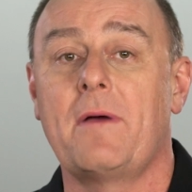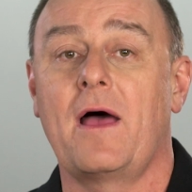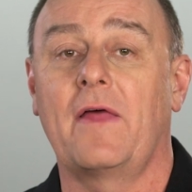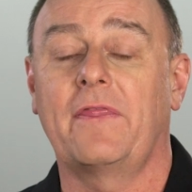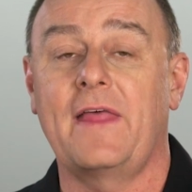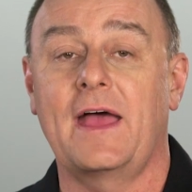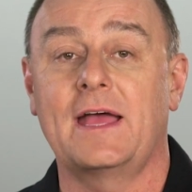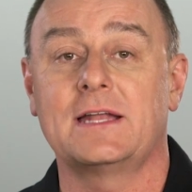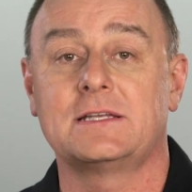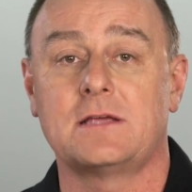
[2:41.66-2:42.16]

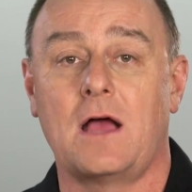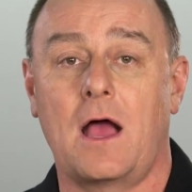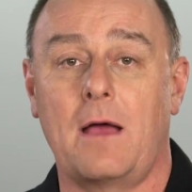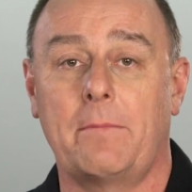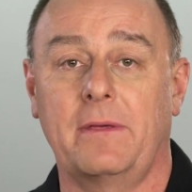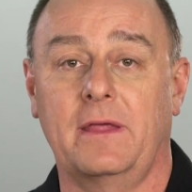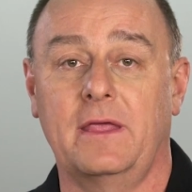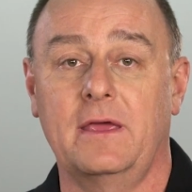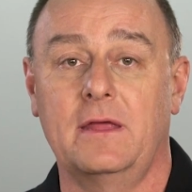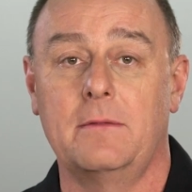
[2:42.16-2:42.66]
about that
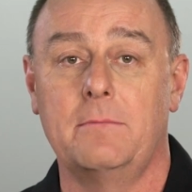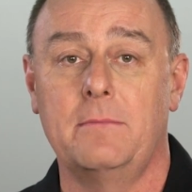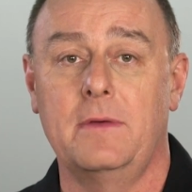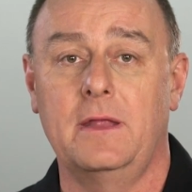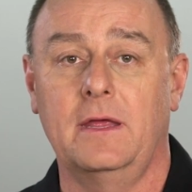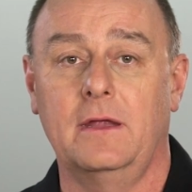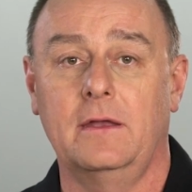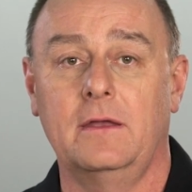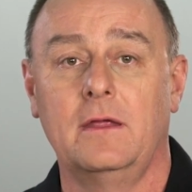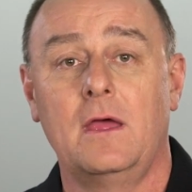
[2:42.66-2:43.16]
topic in a
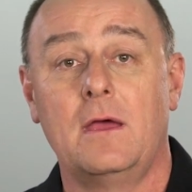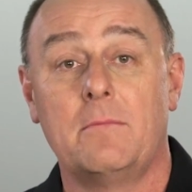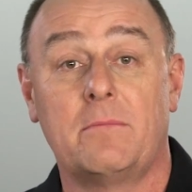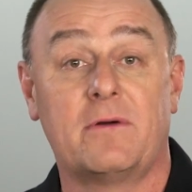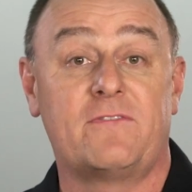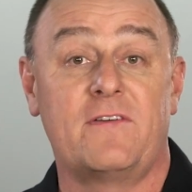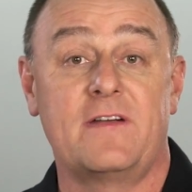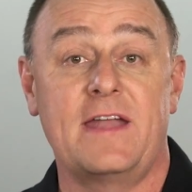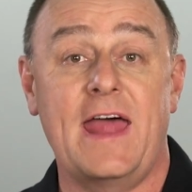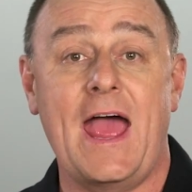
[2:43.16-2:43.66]
minute,
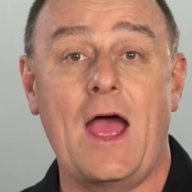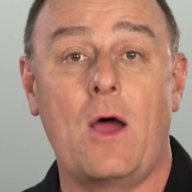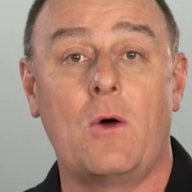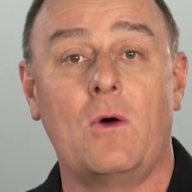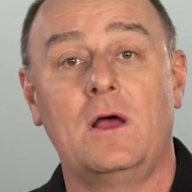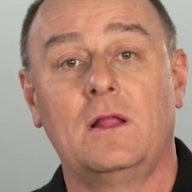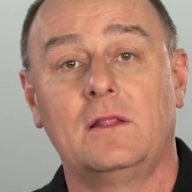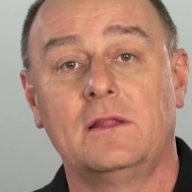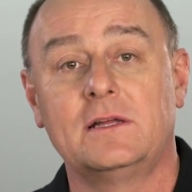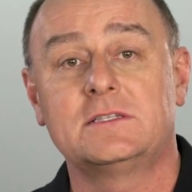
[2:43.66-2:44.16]
but for
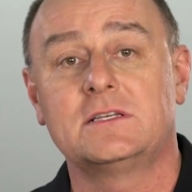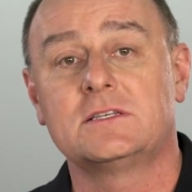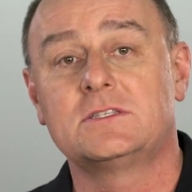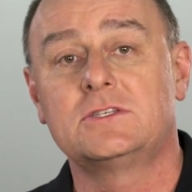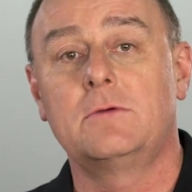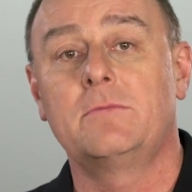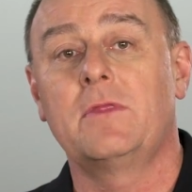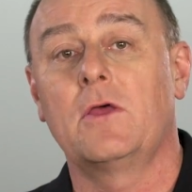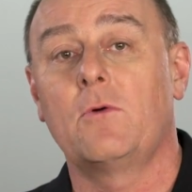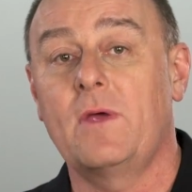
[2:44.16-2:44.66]
now, let's
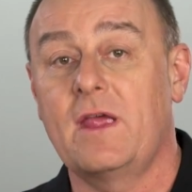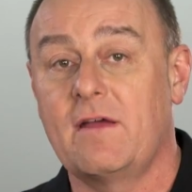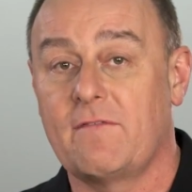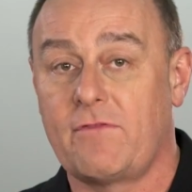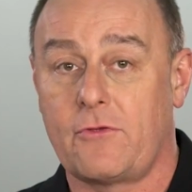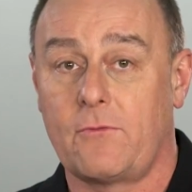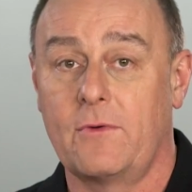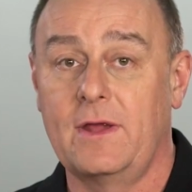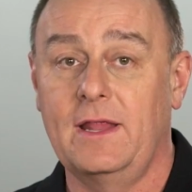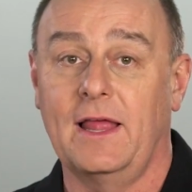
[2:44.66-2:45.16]
assume that we
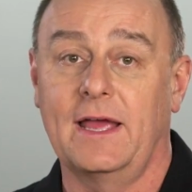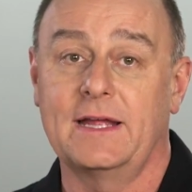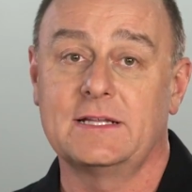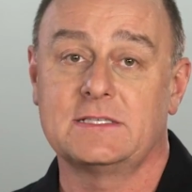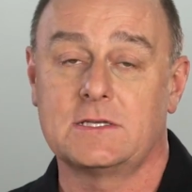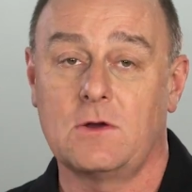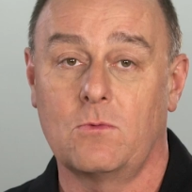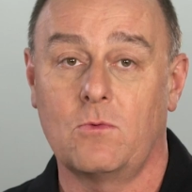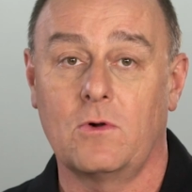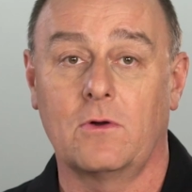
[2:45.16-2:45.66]
have 3
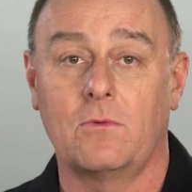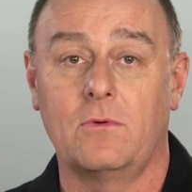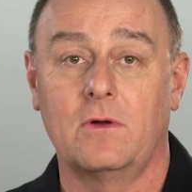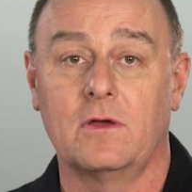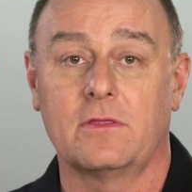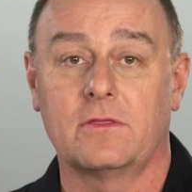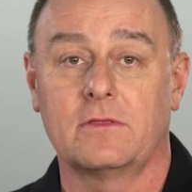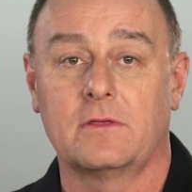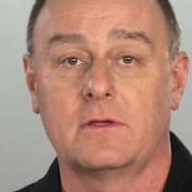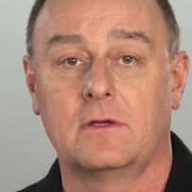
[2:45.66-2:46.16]
lights to work
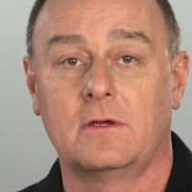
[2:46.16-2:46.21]
with.